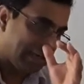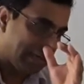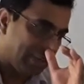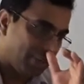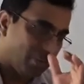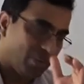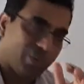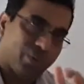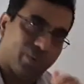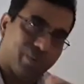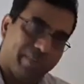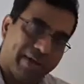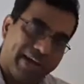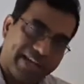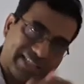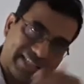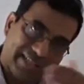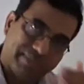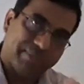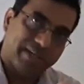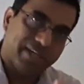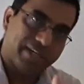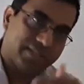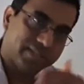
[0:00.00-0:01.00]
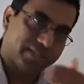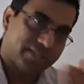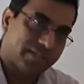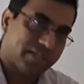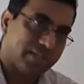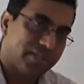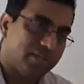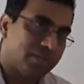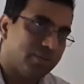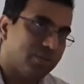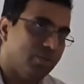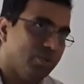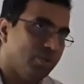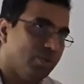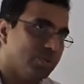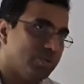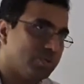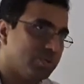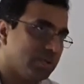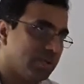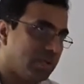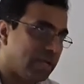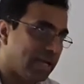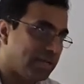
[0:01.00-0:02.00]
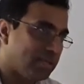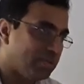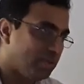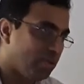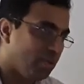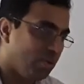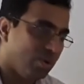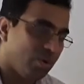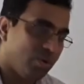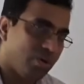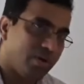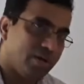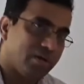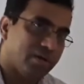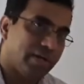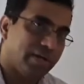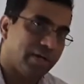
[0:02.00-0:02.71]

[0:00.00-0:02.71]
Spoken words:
You want to maximize the dose as you go along,